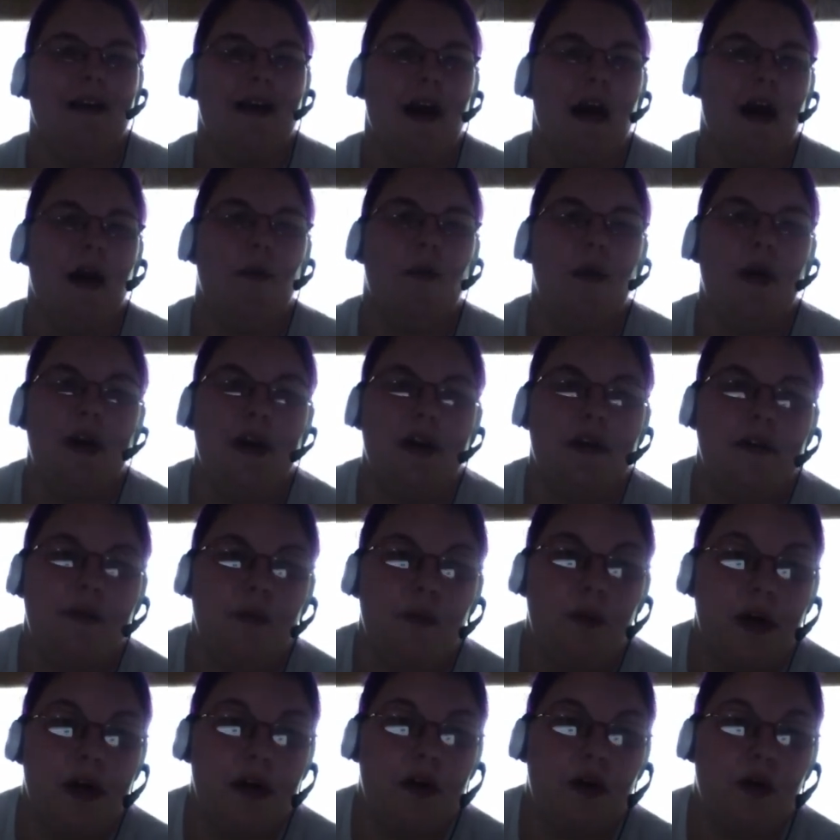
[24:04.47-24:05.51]
Uh, one of
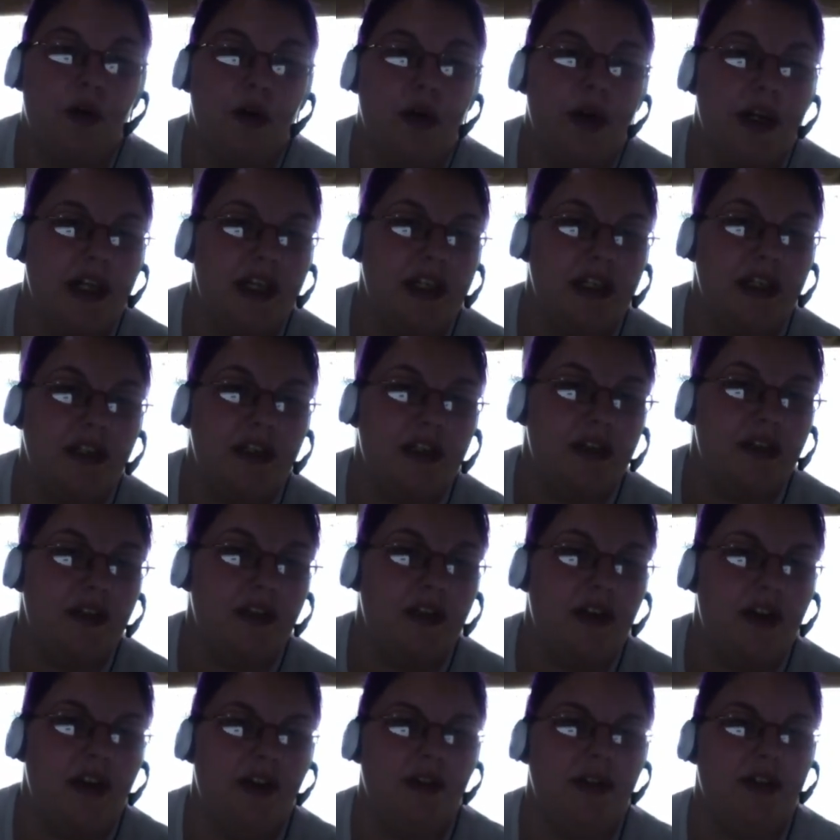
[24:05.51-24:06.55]
one of QWERTY's
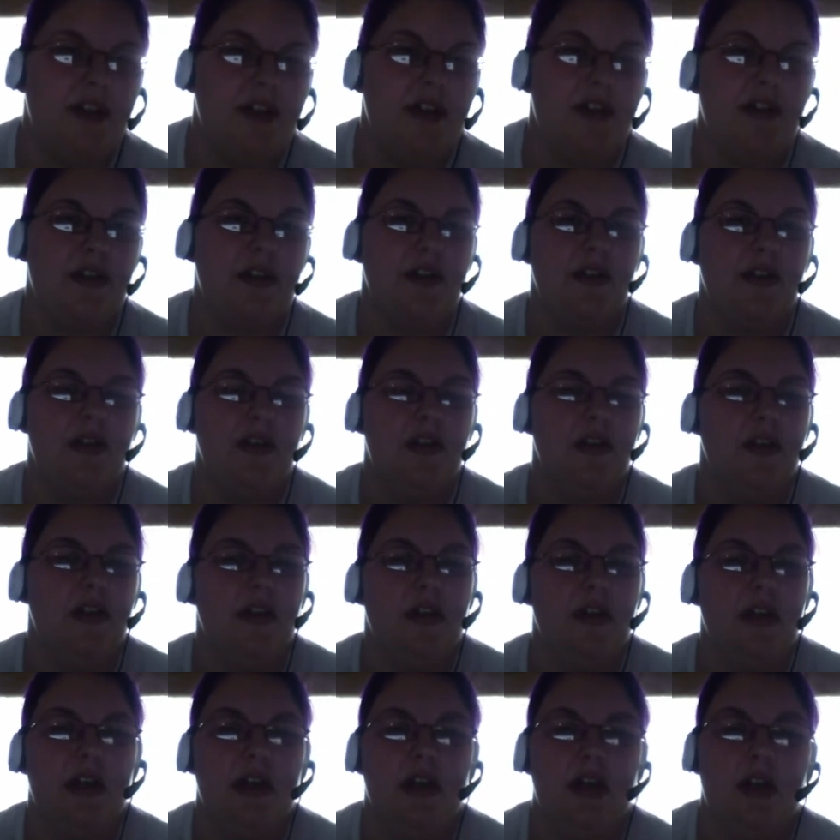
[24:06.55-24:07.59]
notes
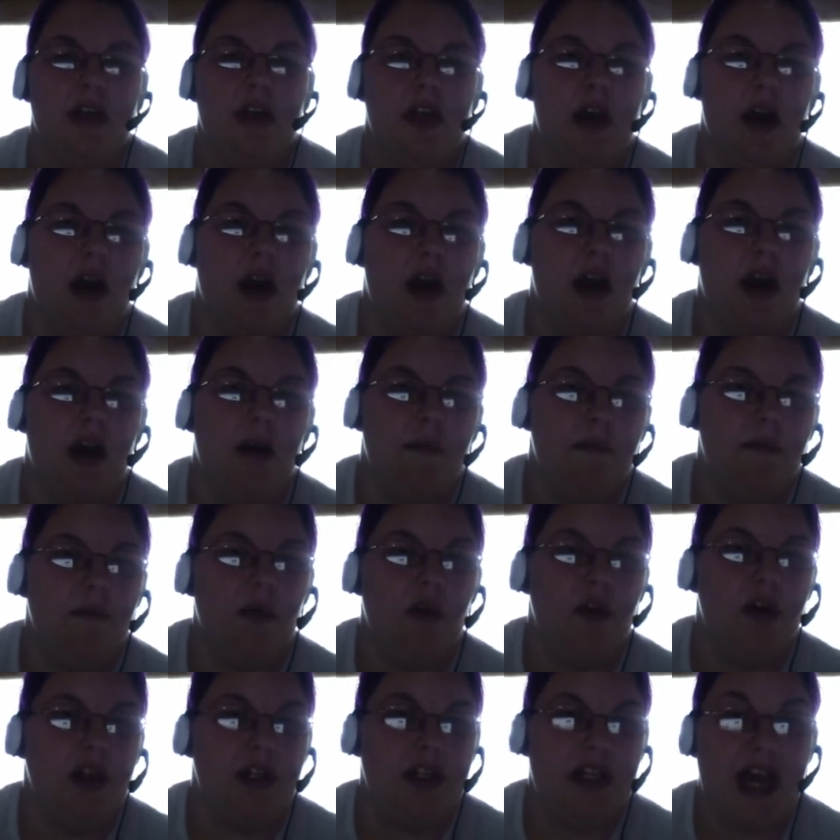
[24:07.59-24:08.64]
um,
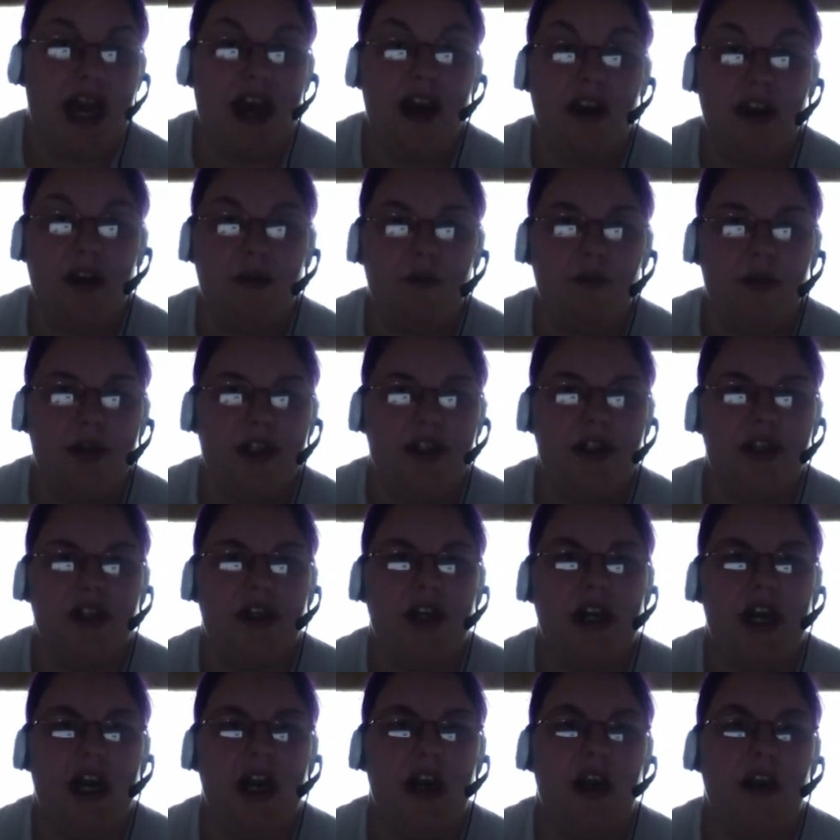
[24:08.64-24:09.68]
on Italian
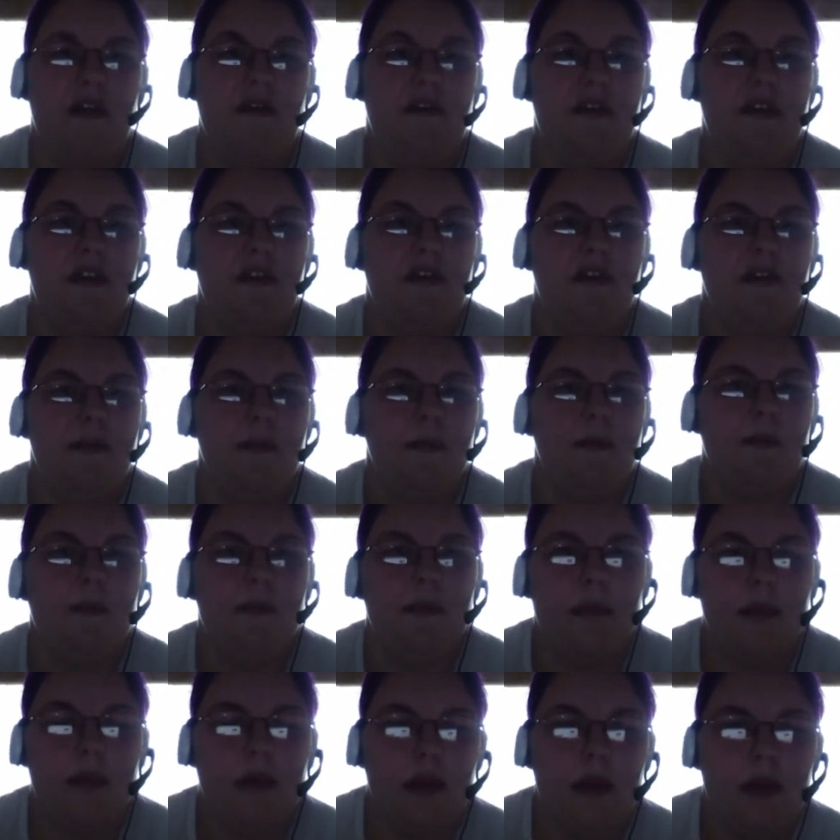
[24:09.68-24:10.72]
witchcraft
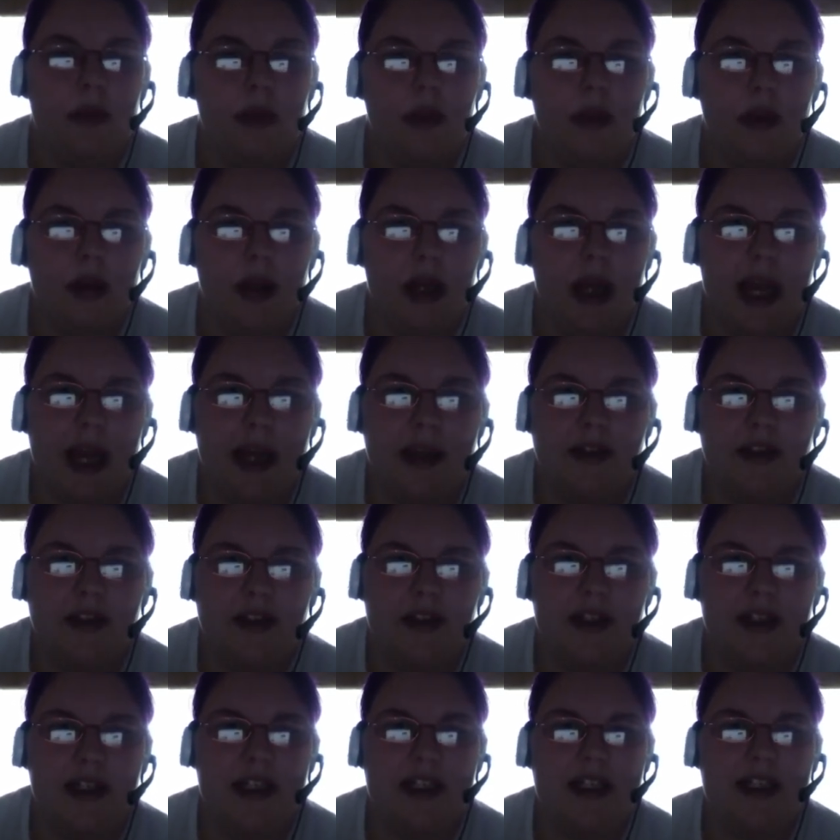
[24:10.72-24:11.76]

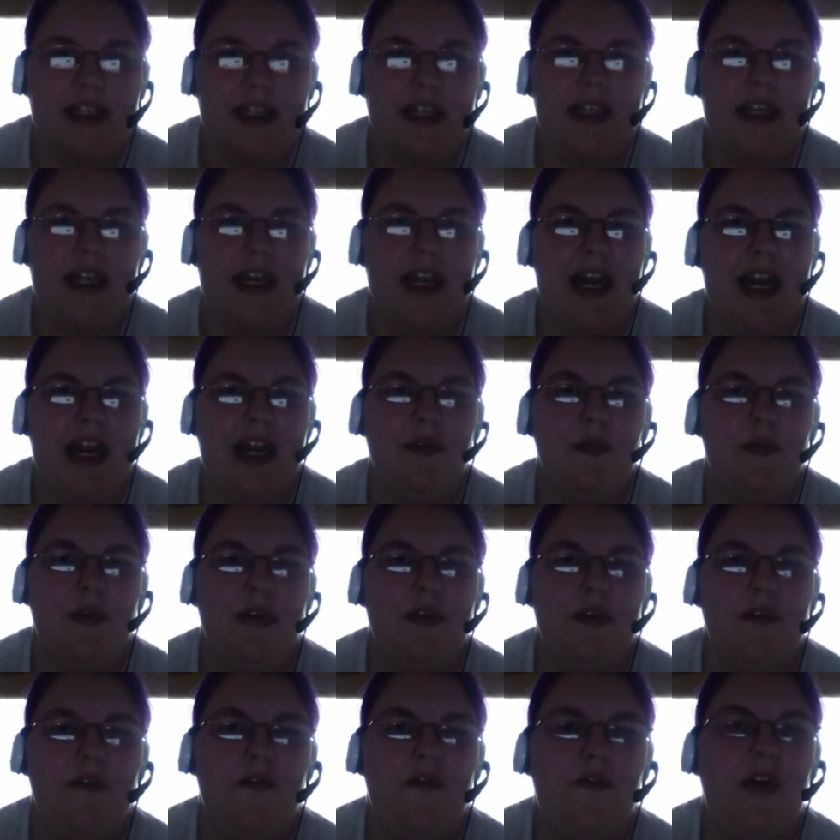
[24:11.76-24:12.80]
actually said that anyone
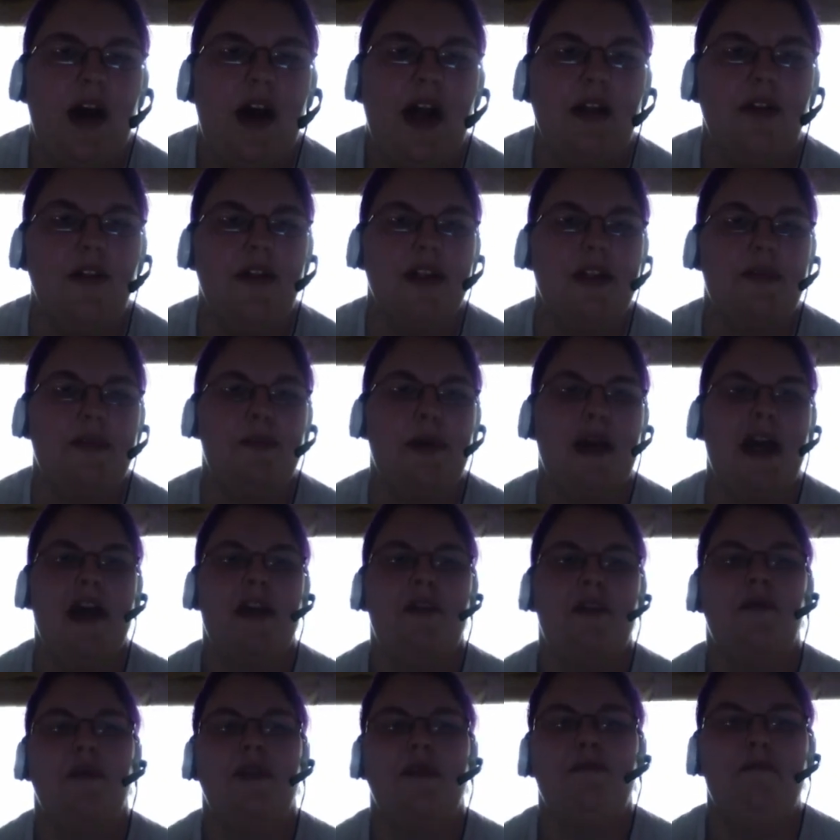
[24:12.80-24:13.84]
who followed this
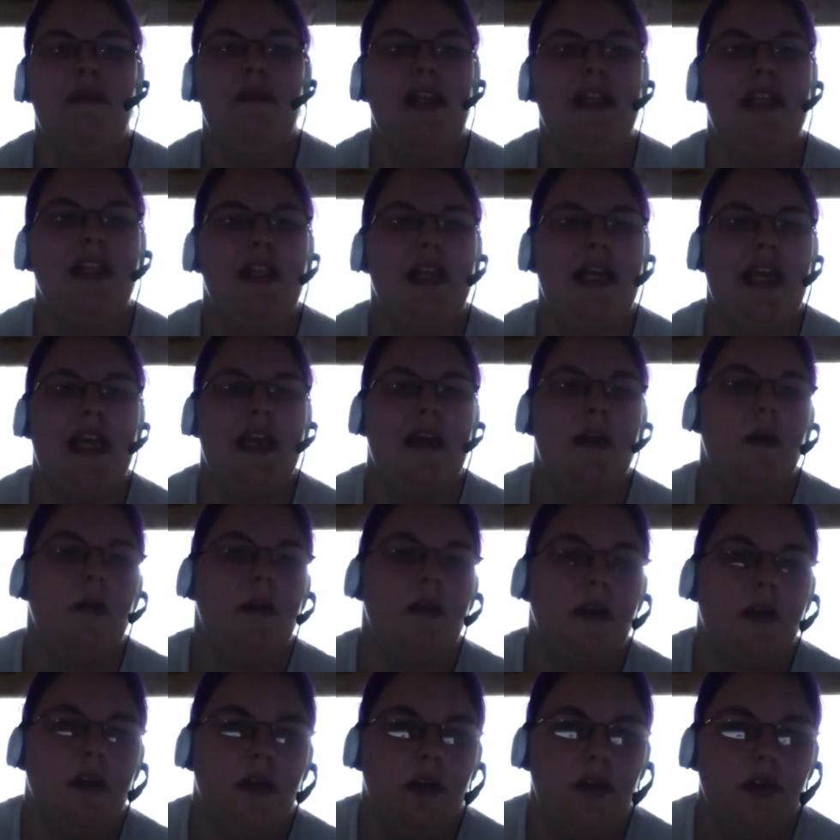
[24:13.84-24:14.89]
path was mentally ill,
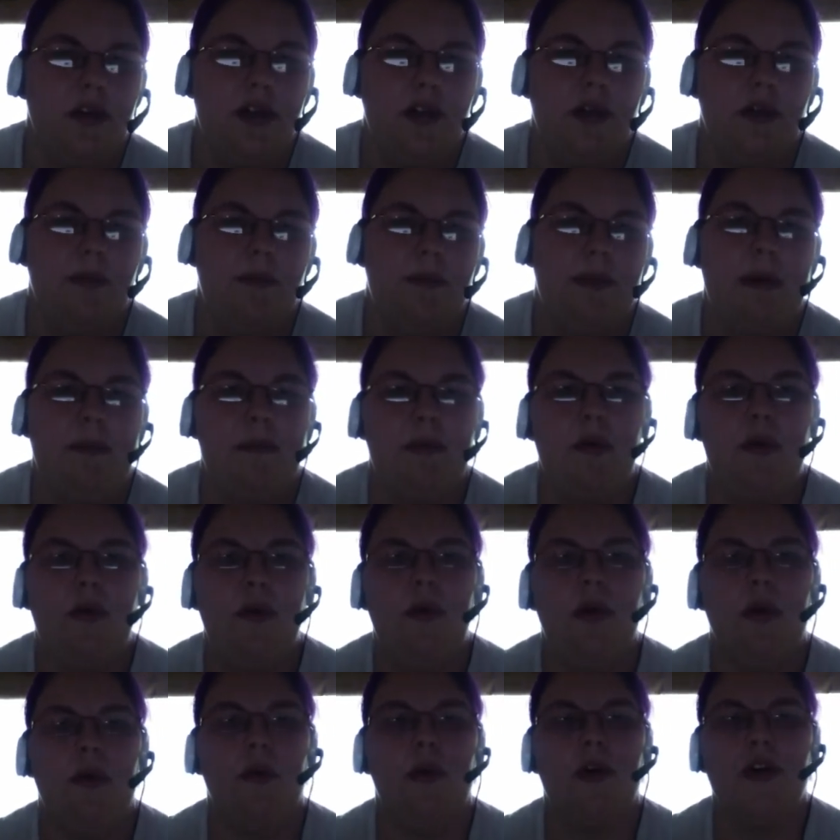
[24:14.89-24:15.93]
delusional people
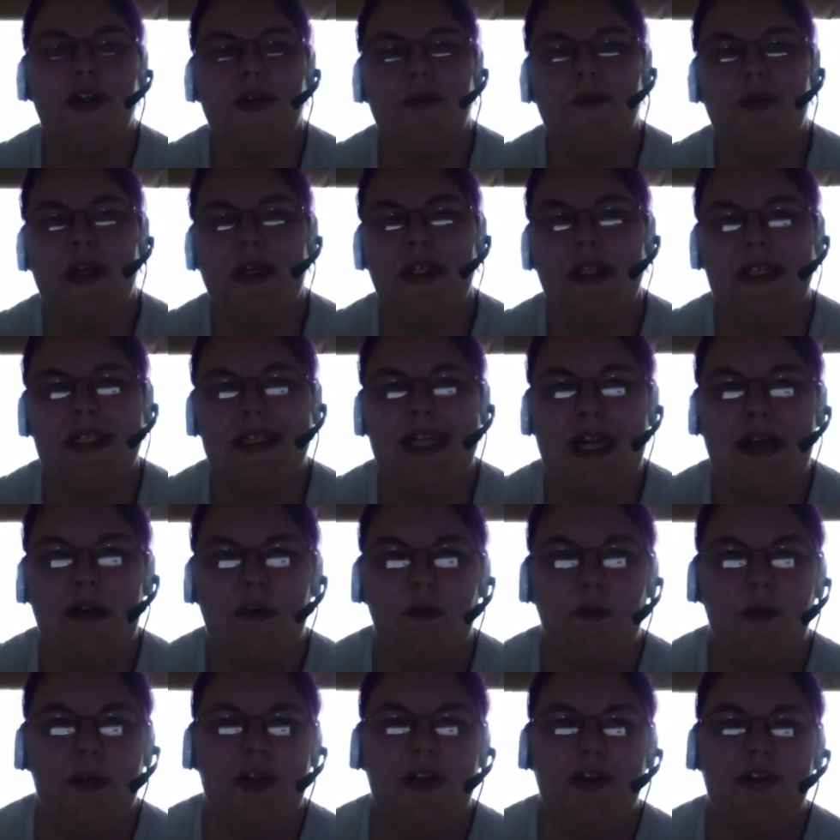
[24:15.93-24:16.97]
who are worshiping
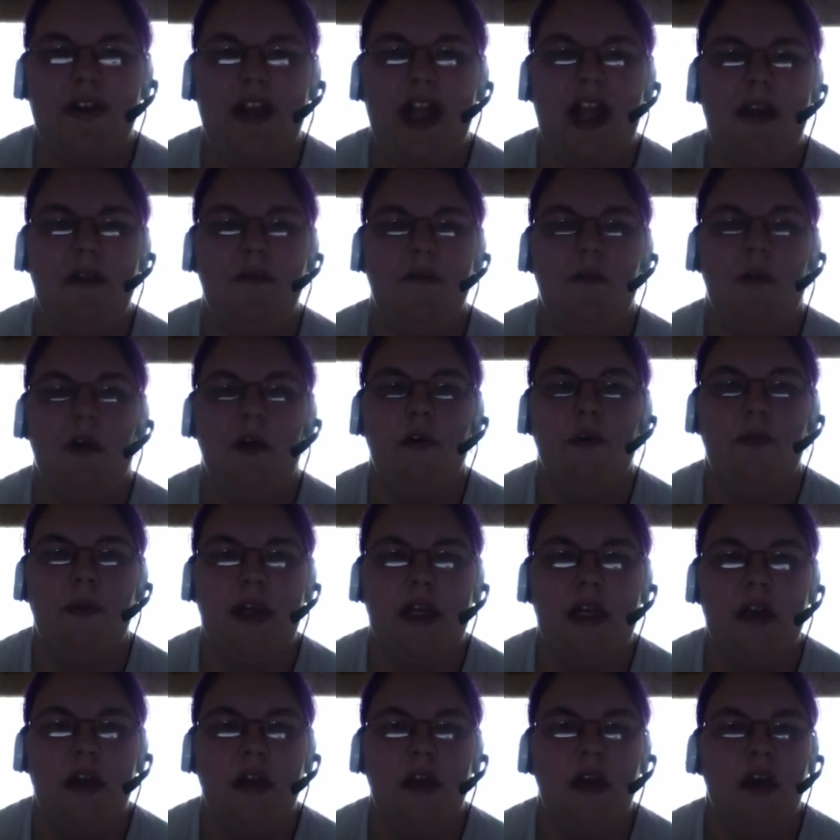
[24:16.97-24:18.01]
Satan with their dead
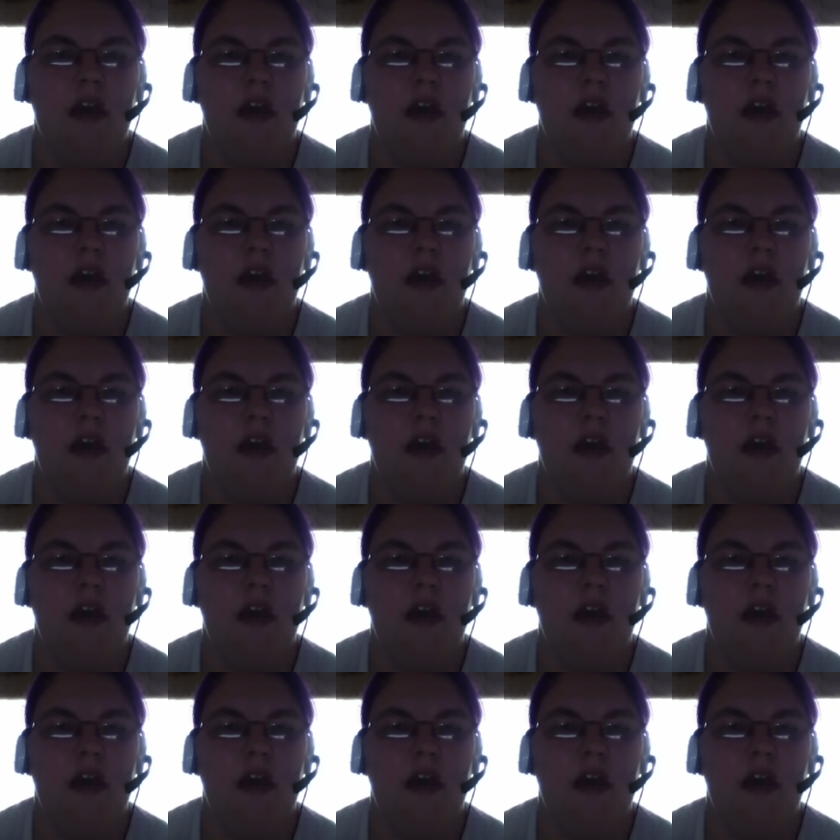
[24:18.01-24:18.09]
Roman